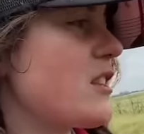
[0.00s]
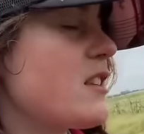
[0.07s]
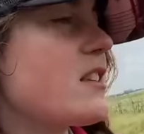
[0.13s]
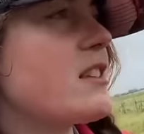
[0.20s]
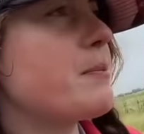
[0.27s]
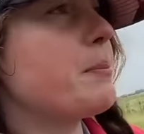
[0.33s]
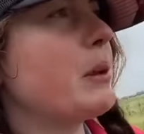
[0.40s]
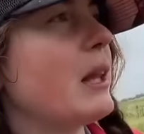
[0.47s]
this
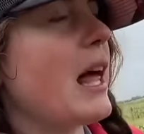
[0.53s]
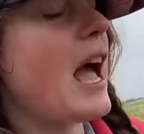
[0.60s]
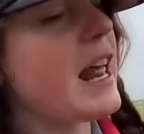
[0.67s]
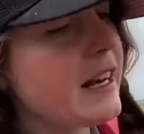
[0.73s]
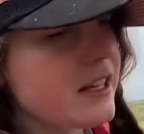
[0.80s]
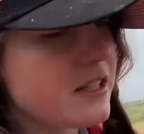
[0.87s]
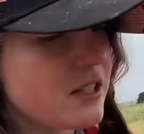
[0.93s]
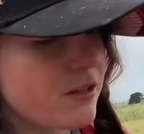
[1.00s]
is
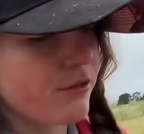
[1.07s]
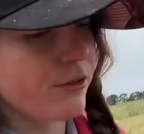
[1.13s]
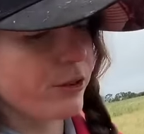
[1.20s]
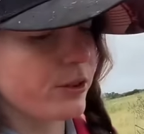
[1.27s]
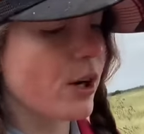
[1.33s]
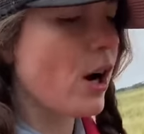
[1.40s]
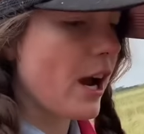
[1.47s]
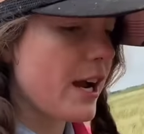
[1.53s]
Planet
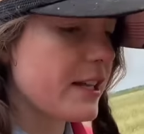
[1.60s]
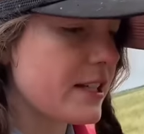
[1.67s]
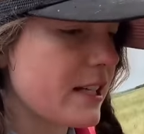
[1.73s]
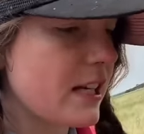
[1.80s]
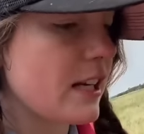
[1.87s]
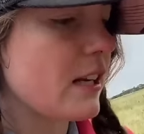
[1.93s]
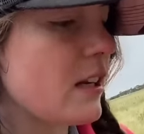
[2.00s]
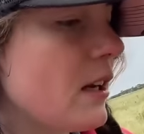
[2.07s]

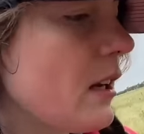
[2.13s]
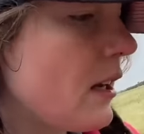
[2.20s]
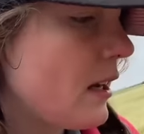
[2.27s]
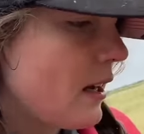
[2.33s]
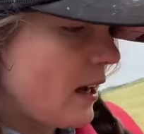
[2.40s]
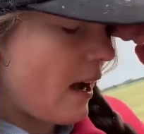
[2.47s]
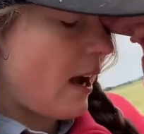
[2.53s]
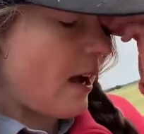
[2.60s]
variety.
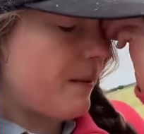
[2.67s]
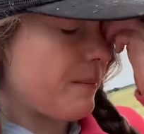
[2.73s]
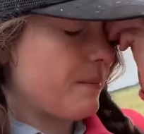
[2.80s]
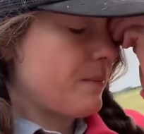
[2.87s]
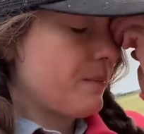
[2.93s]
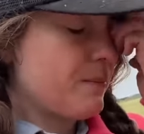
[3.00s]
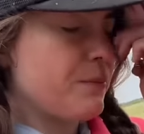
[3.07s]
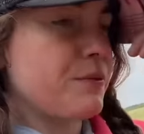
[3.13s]

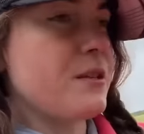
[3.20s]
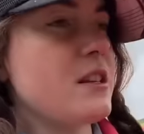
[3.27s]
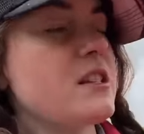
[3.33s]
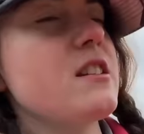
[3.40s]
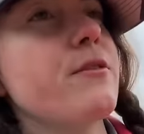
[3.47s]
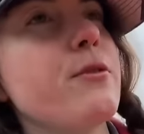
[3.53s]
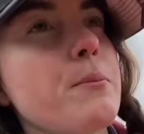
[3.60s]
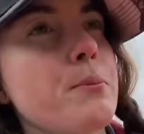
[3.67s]
There's
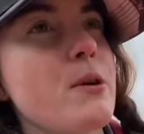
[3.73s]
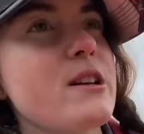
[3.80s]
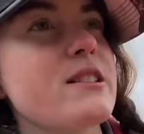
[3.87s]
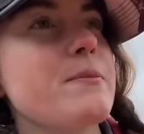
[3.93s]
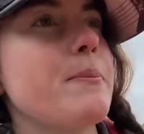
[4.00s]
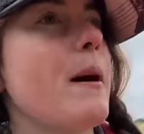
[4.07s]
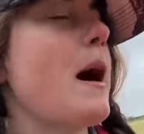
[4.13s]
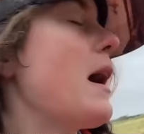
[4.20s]
different breeds
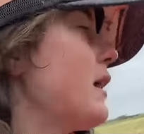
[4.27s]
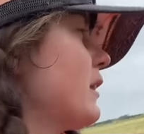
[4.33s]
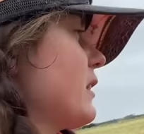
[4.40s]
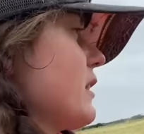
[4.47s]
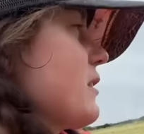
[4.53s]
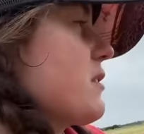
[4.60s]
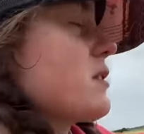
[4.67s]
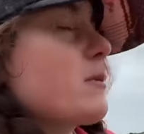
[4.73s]
of
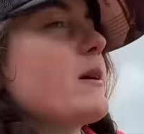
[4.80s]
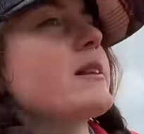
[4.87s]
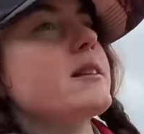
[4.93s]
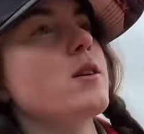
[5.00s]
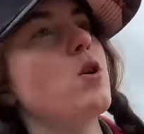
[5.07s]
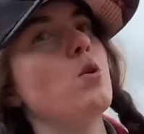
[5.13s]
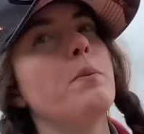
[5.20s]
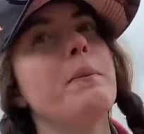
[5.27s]
barley. This one's called